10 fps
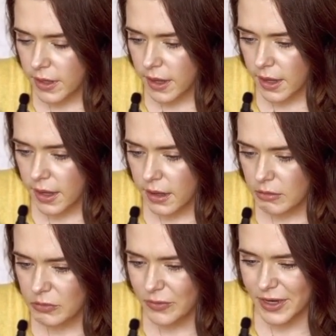Okay.
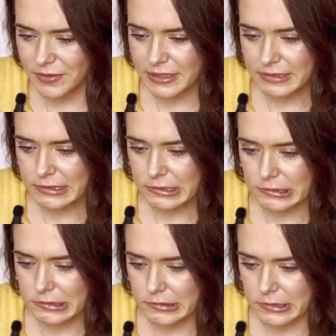Ooh, I don't like the
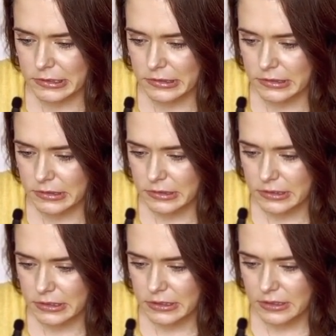shower.
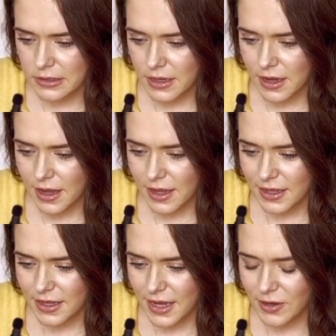
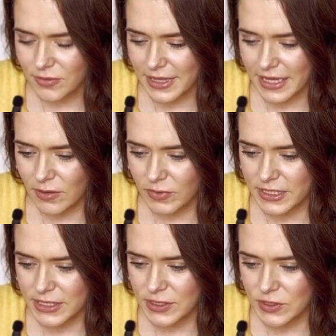I don't like it when
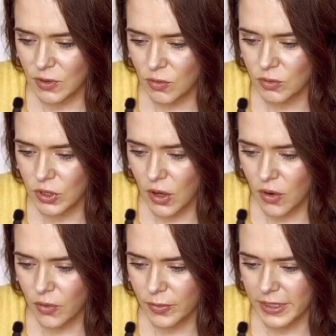it's so
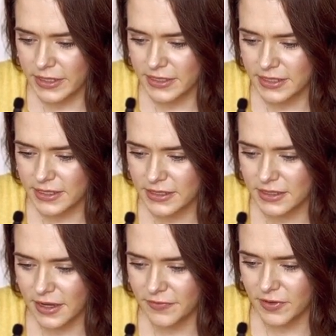low, because
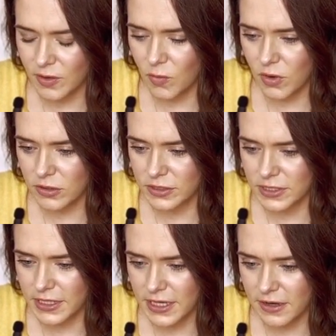I feel like water is
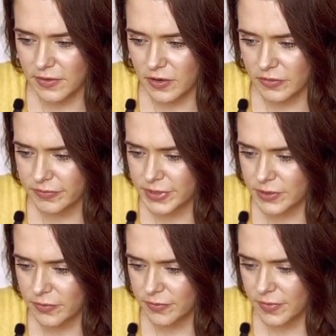going to get out of there.
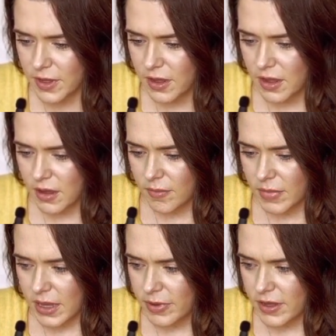So
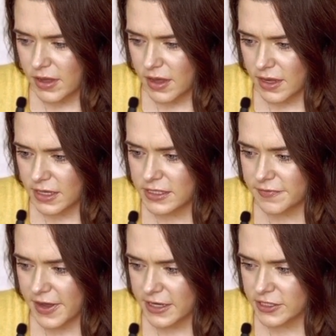maybe need to
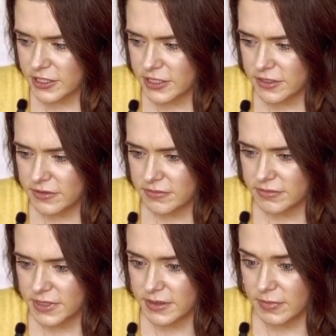factor
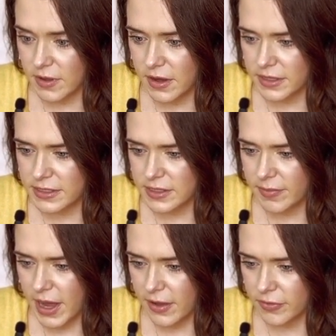some thought into the
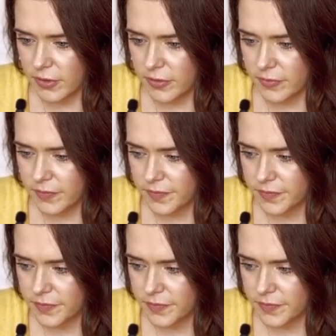bathroom.